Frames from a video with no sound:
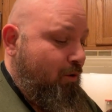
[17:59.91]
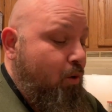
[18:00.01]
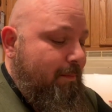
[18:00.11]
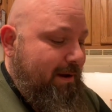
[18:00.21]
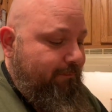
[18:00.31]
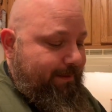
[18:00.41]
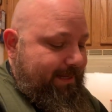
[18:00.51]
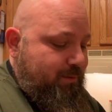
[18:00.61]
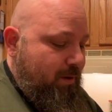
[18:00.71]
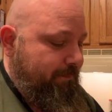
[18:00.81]
cornmeal for
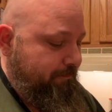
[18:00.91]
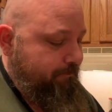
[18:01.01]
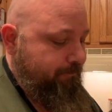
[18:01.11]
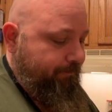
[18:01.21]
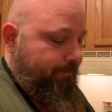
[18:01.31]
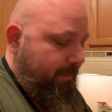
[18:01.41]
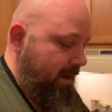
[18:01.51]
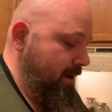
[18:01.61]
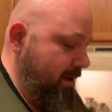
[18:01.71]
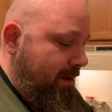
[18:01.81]
this one. Well, I was
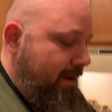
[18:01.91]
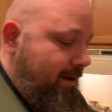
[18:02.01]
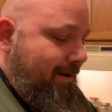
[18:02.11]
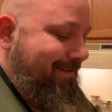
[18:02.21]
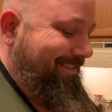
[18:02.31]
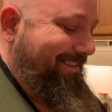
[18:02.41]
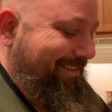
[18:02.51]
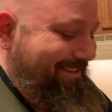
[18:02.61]
getting it all ready for you.